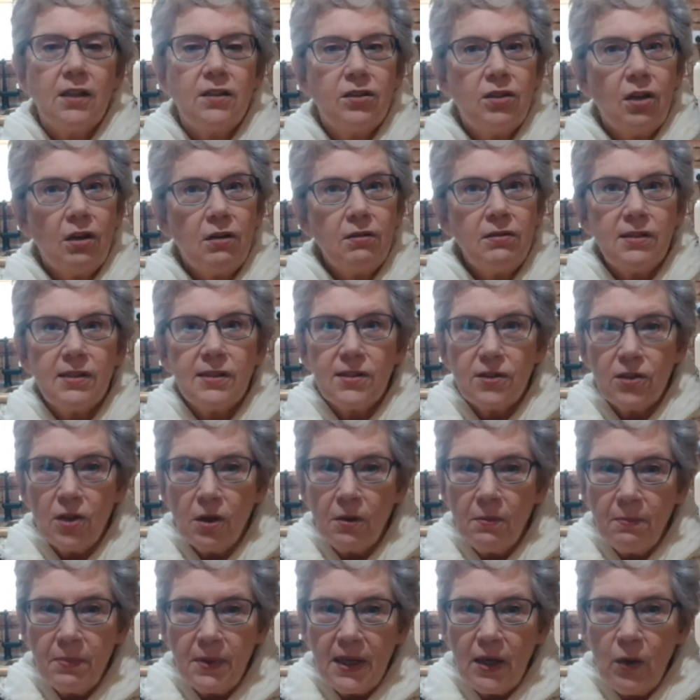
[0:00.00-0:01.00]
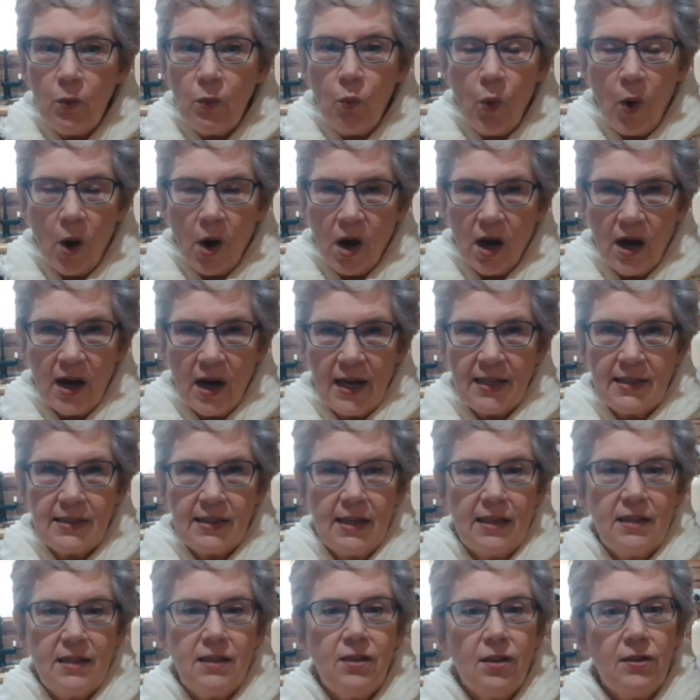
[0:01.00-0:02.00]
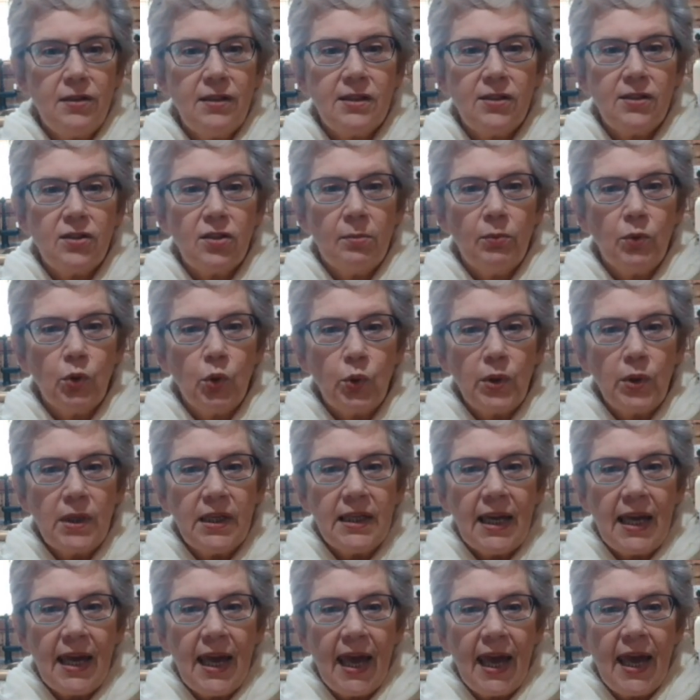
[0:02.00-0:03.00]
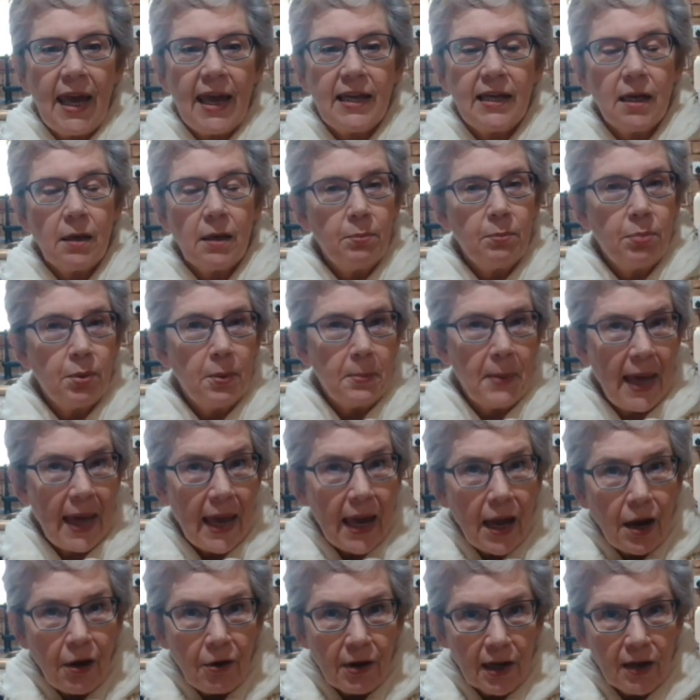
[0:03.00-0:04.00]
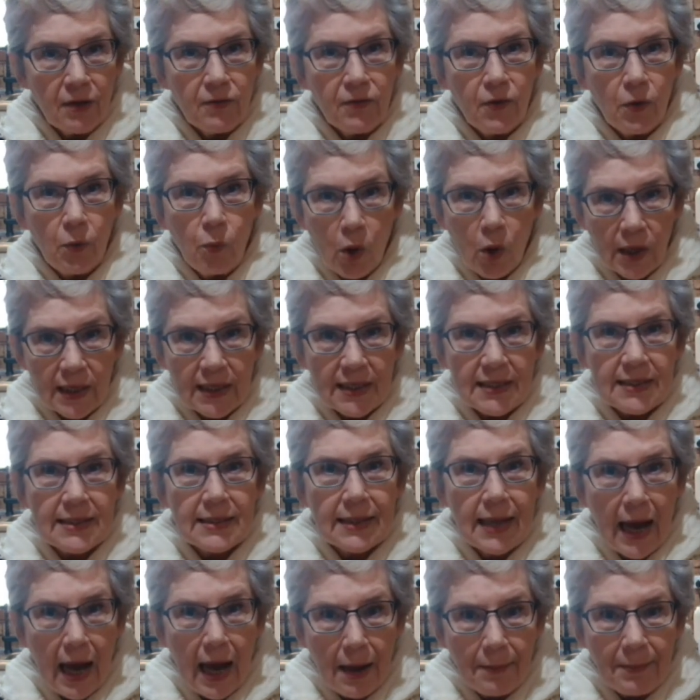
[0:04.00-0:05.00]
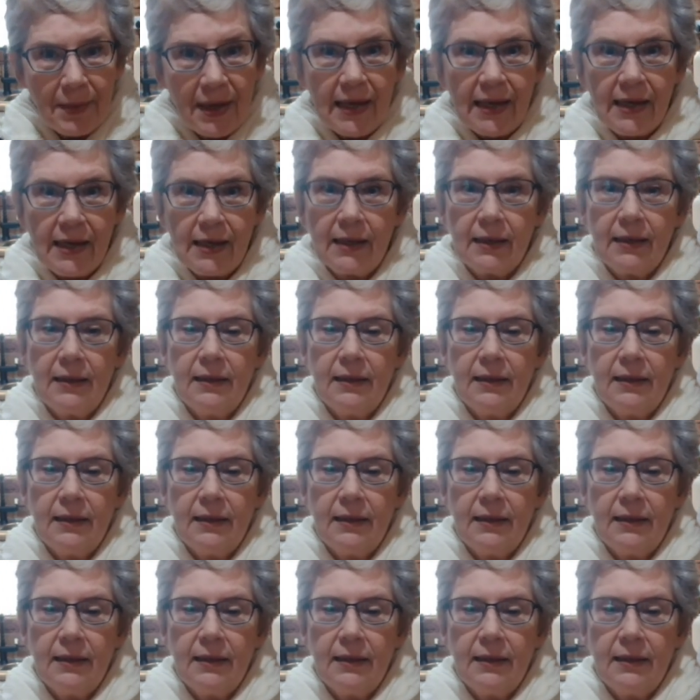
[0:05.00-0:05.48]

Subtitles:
Don't stop being wise and don't stop looking ahead and preparing for what is coming.